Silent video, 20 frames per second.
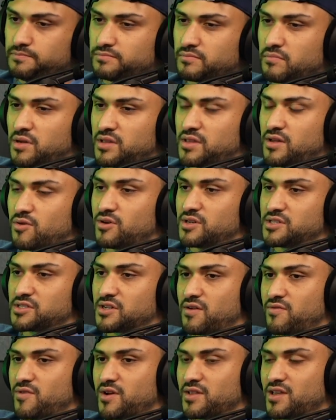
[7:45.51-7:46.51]
but they were
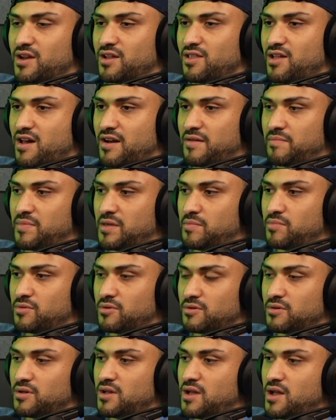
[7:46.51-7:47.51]
discovering that a lot of
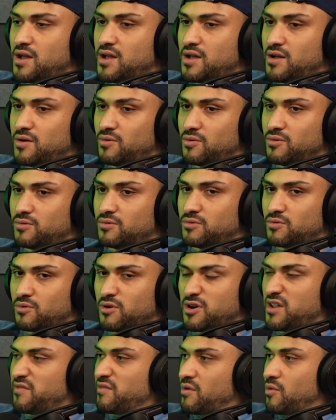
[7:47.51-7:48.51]
people
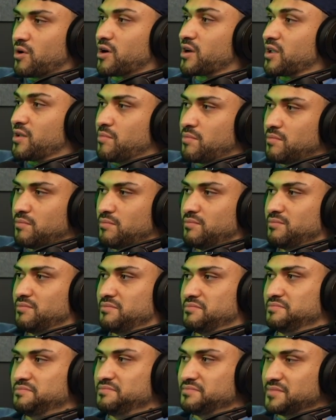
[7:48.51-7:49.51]
weren't even working
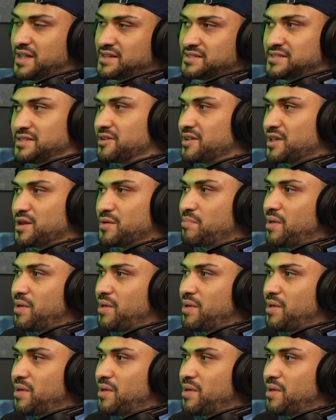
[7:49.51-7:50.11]
and still getting